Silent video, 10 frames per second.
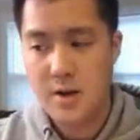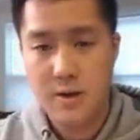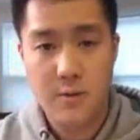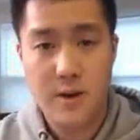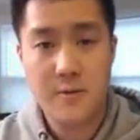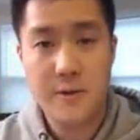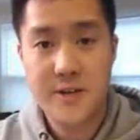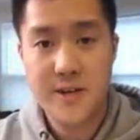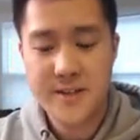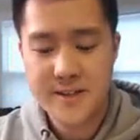whenever we
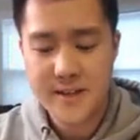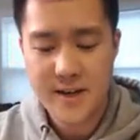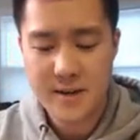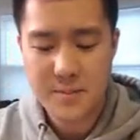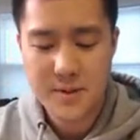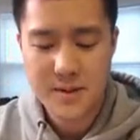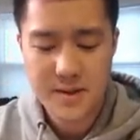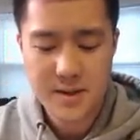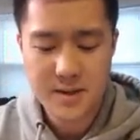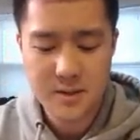change setup, it
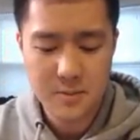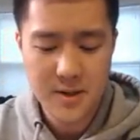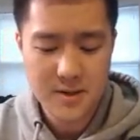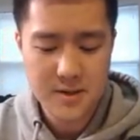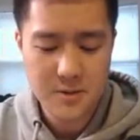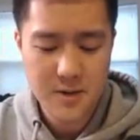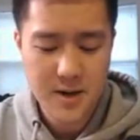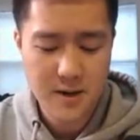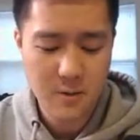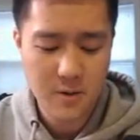takes a little bit to kind
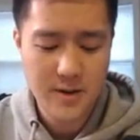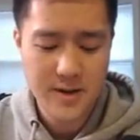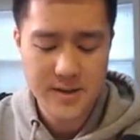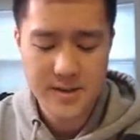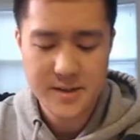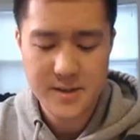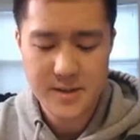of organize.